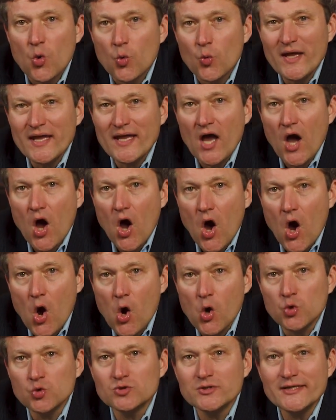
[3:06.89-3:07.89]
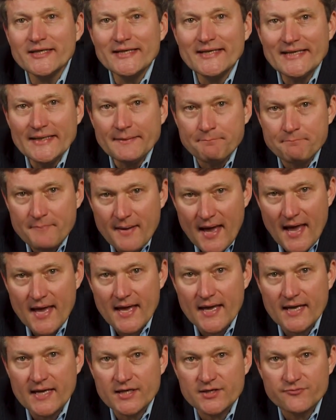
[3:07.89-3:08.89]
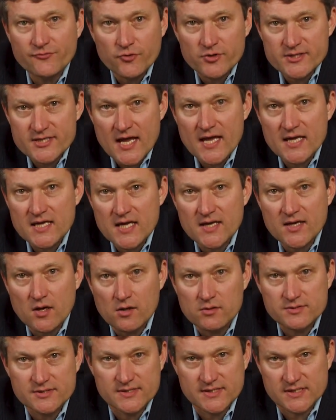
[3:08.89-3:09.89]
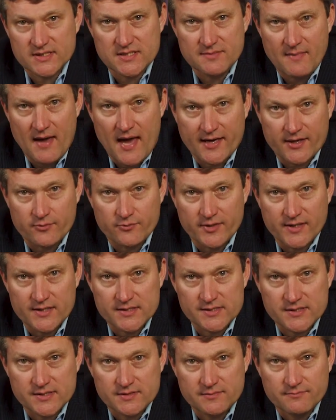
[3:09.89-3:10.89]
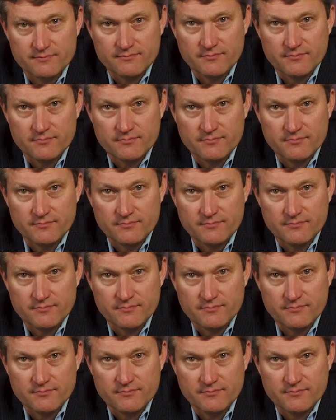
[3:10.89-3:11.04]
we only get paid for taking on systematic risk.